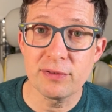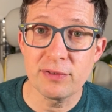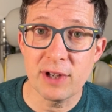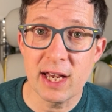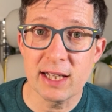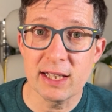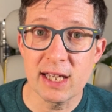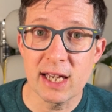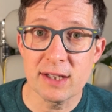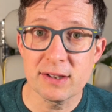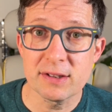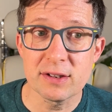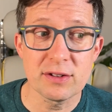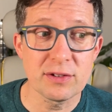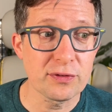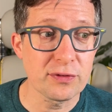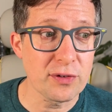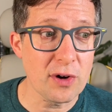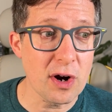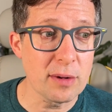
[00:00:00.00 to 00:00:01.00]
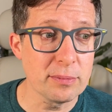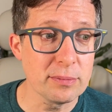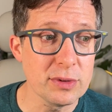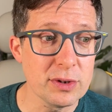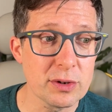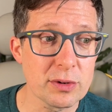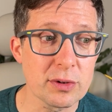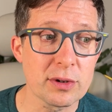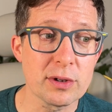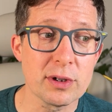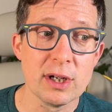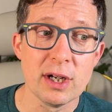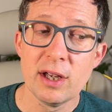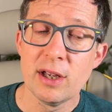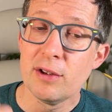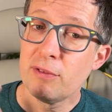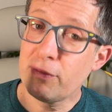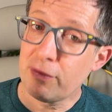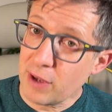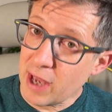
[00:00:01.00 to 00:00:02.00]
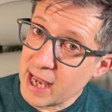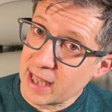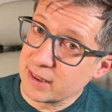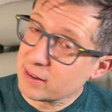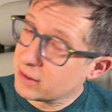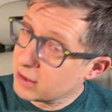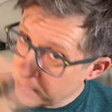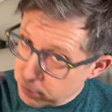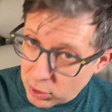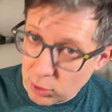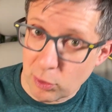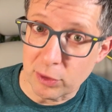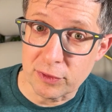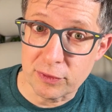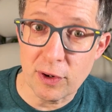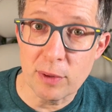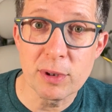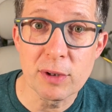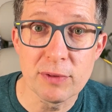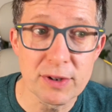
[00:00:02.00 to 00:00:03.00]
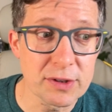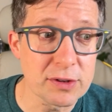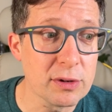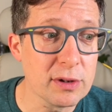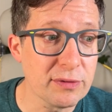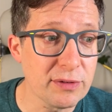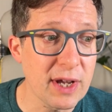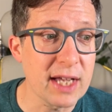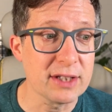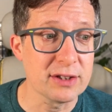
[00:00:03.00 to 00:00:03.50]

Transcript: fatty acids from your fat depots, from your visceral fat